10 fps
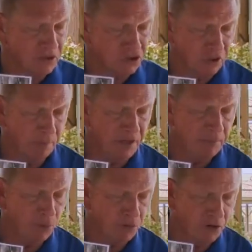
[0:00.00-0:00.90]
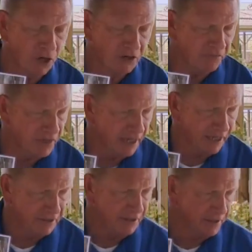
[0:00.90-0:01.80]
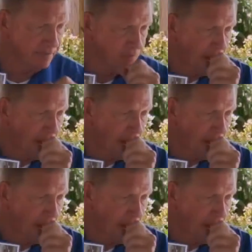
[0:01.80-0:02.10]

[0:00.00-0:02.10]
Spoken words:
Some people thought of the idea